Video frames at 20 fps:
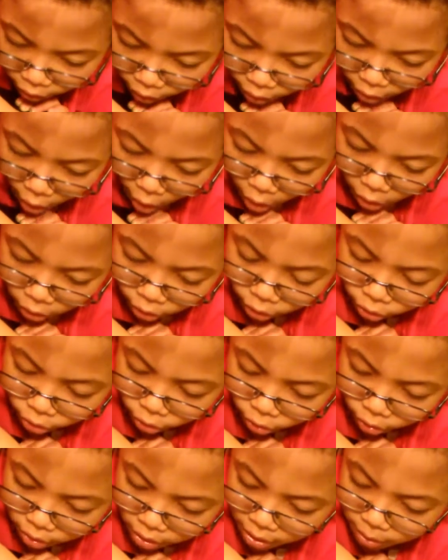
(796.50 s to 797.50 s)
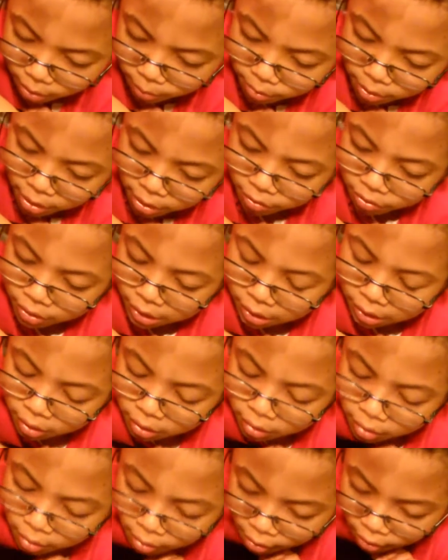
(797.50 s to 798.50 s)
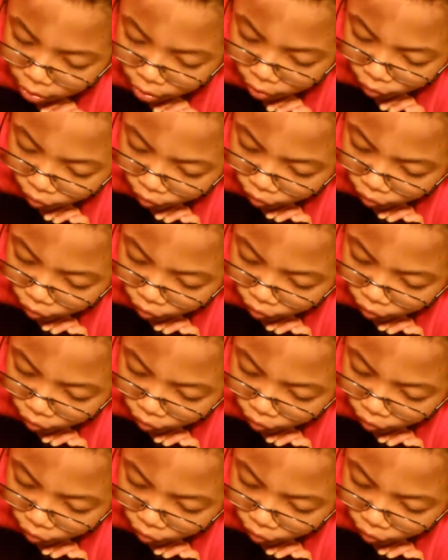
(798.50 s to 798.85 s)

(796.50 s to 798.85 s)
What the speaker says: The longer you keep it in there, the